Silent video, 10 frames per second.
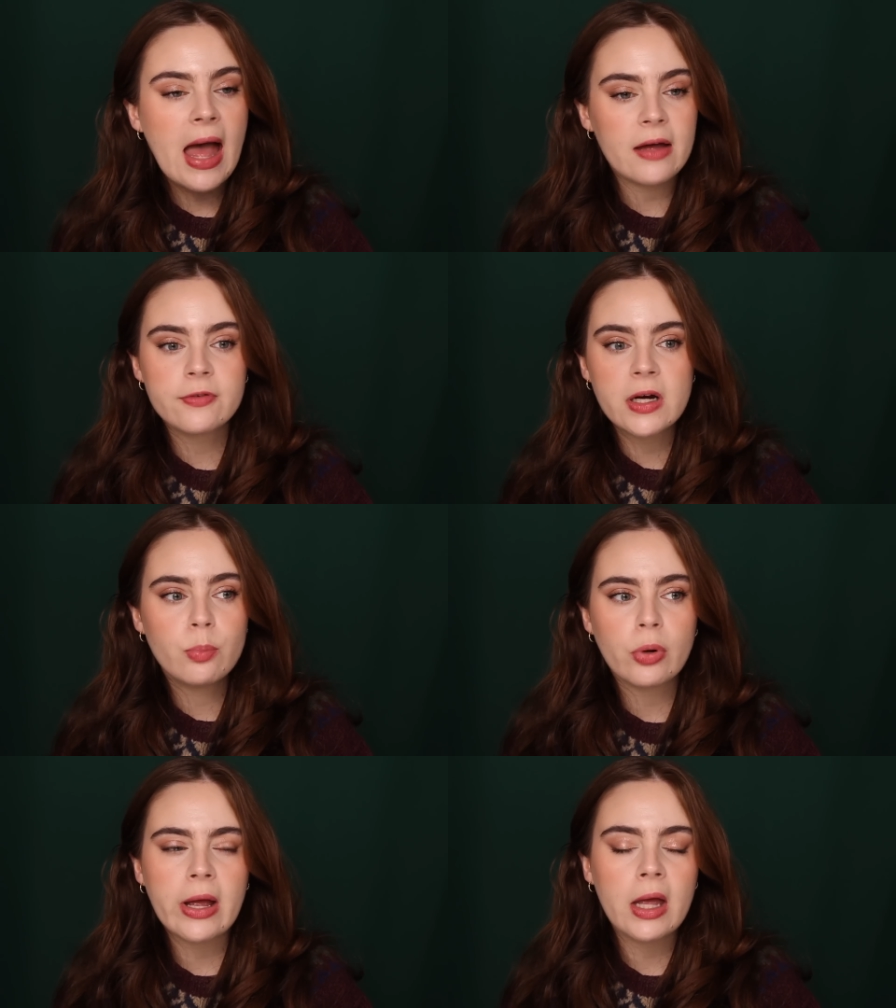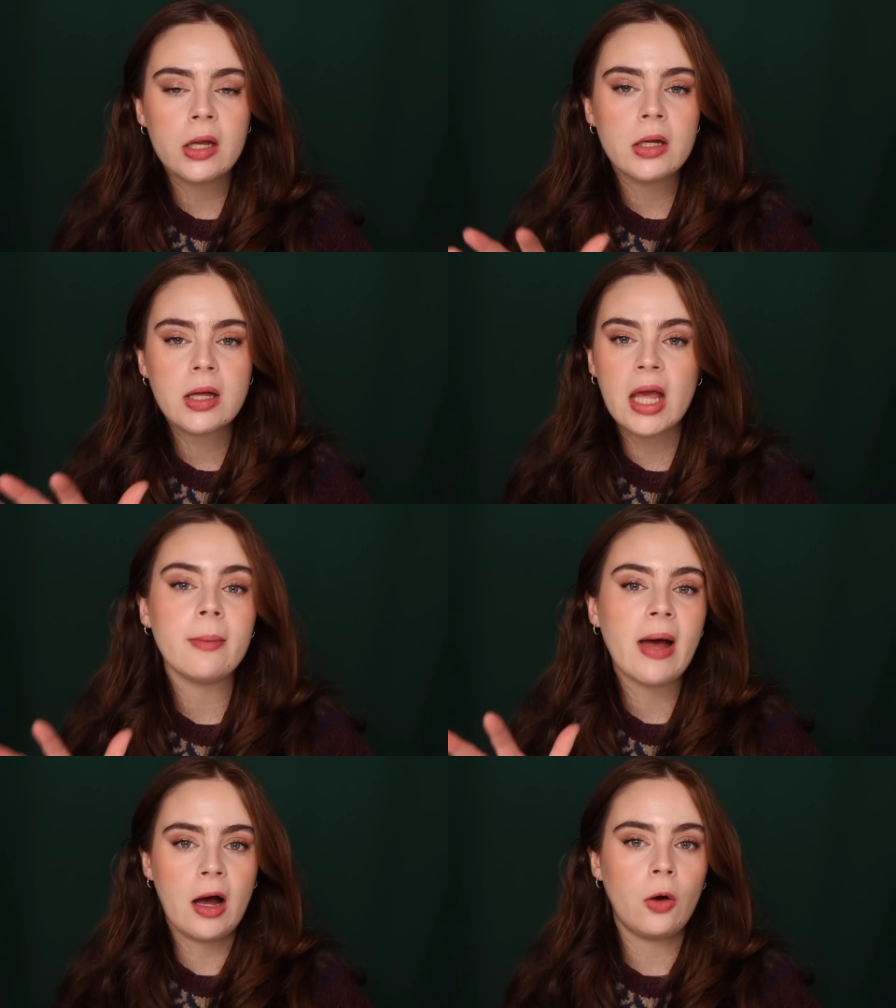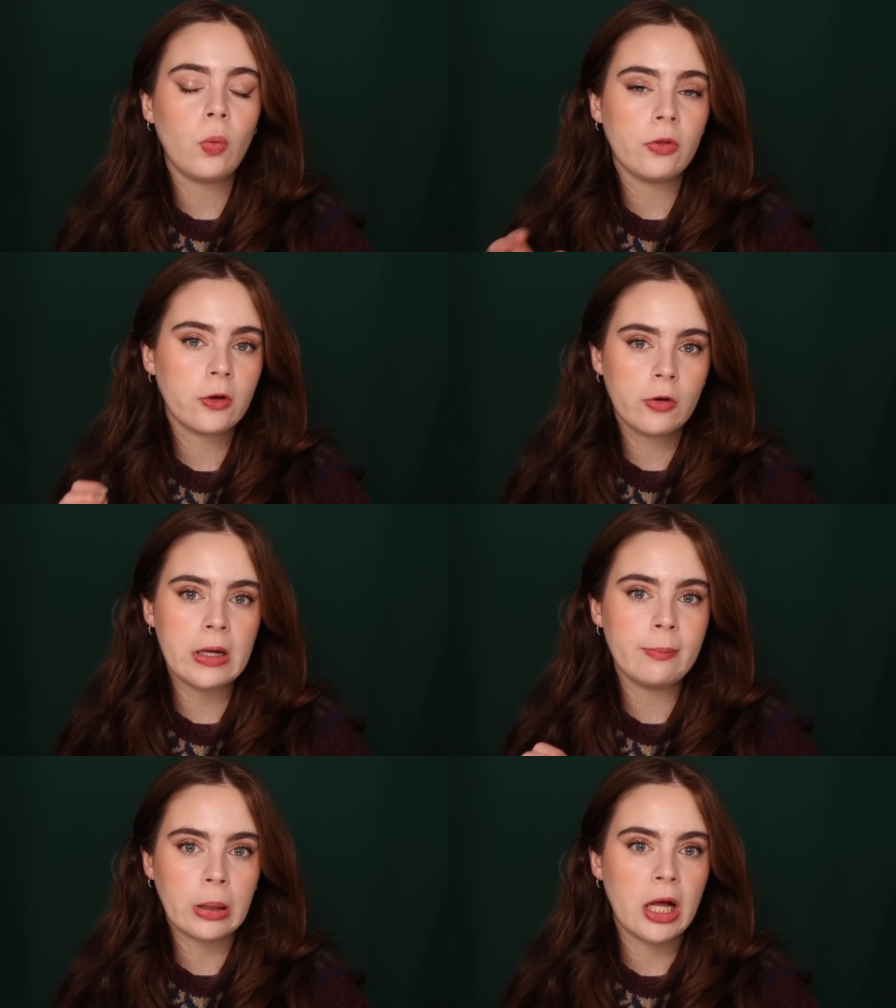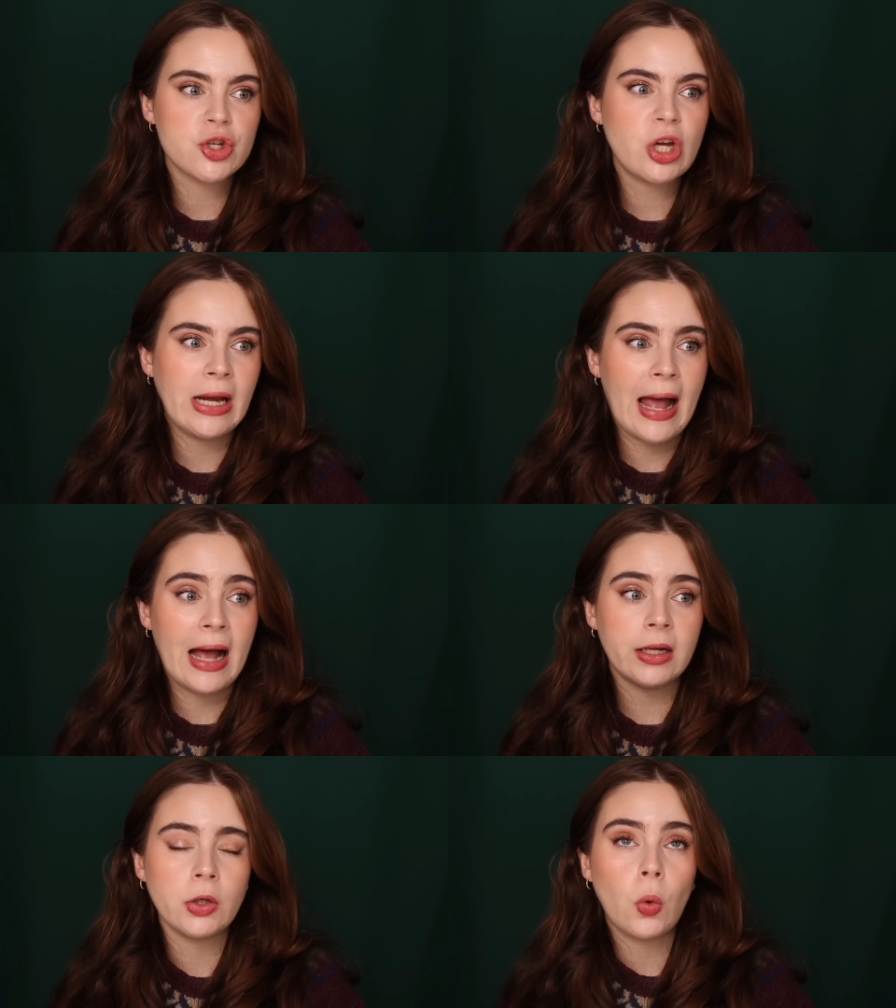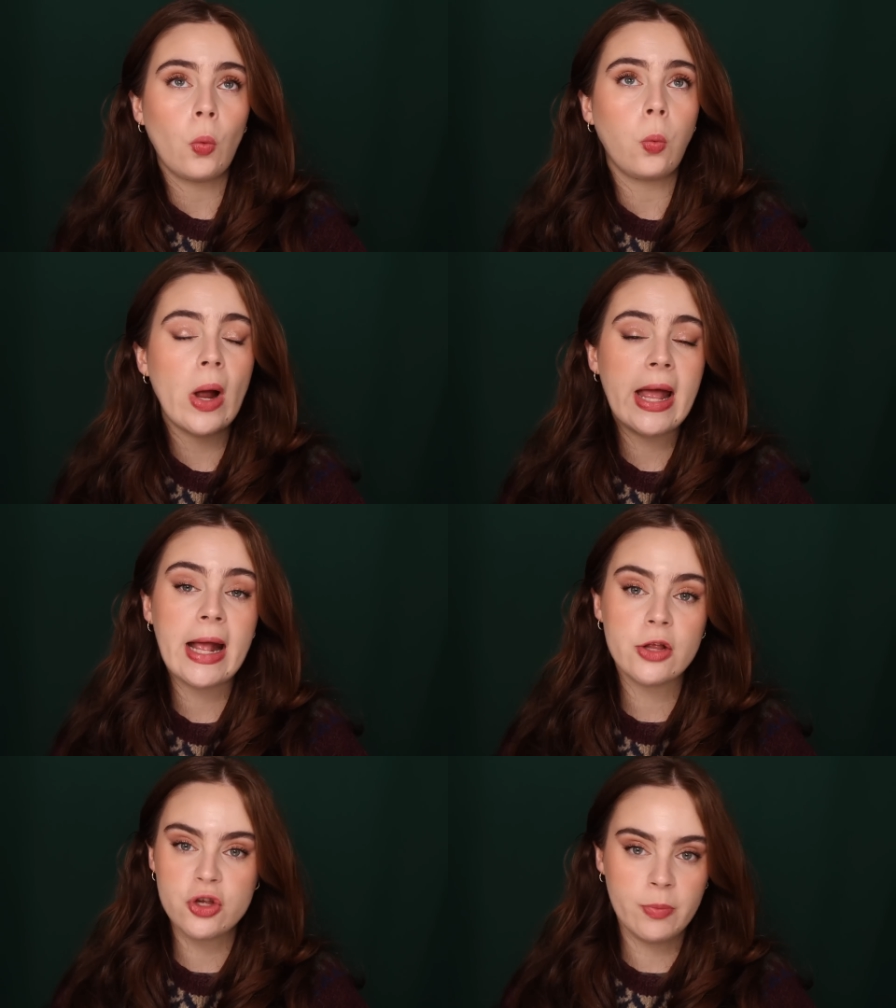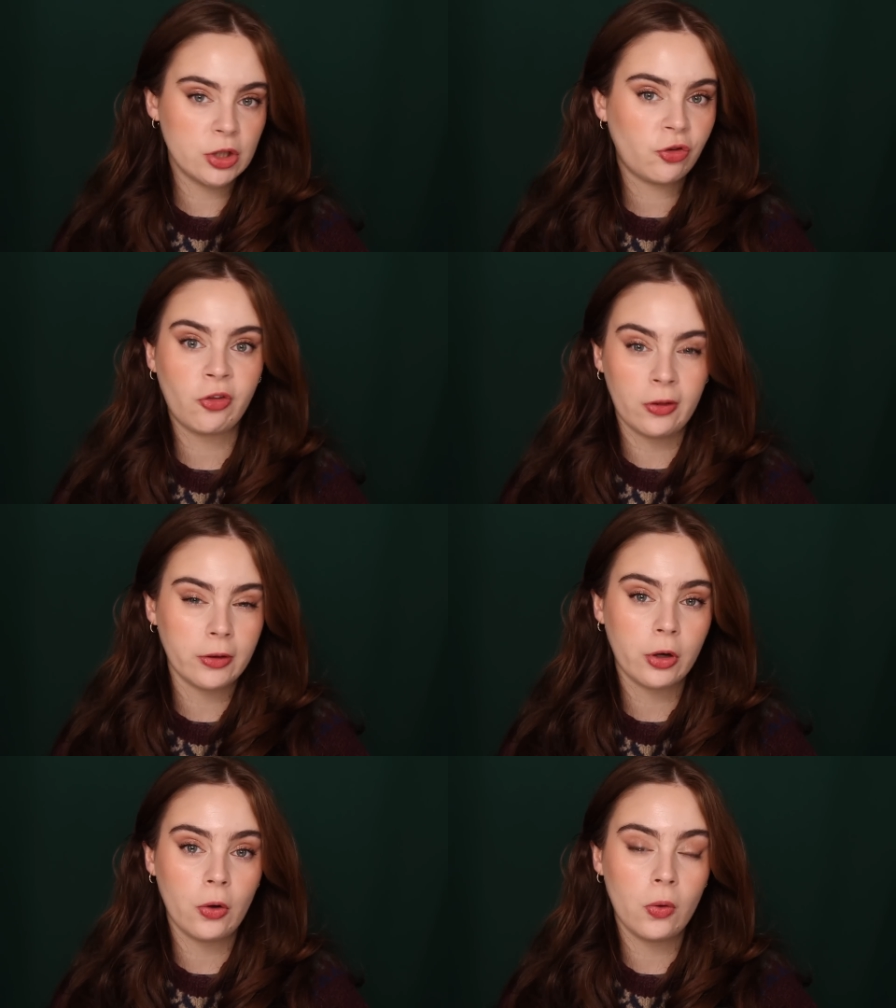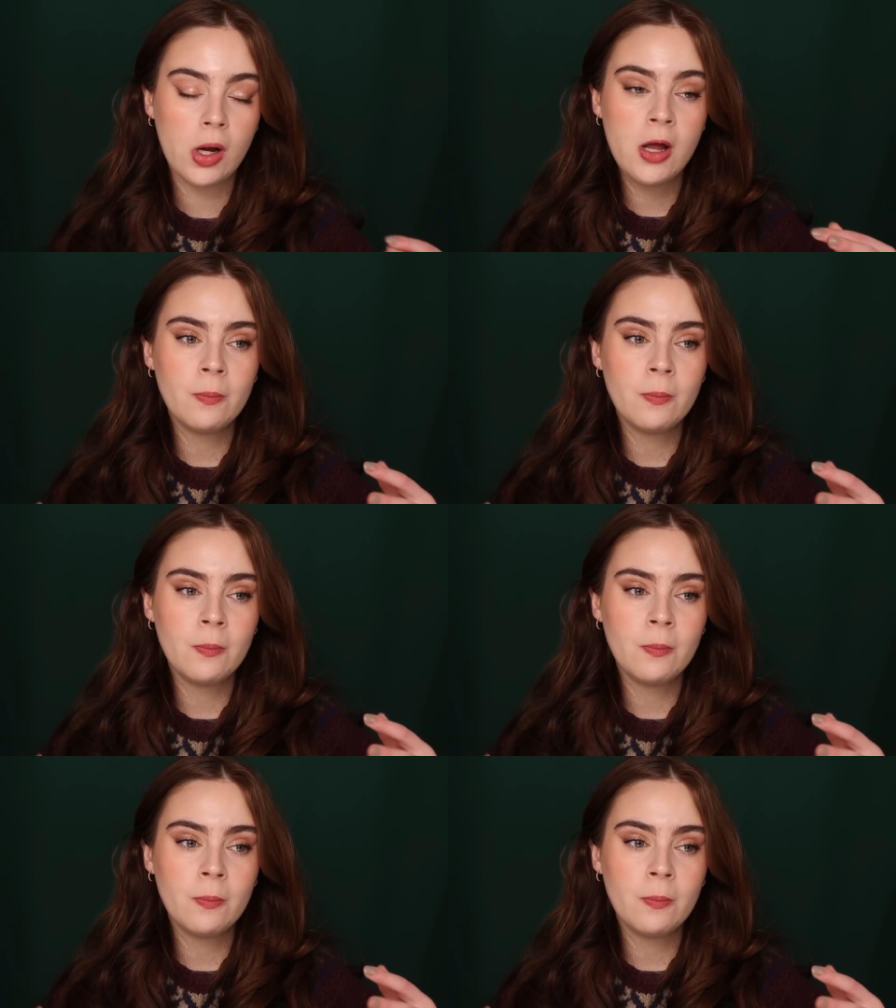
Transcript: every brand came out with a cream blush and added way too much silicone.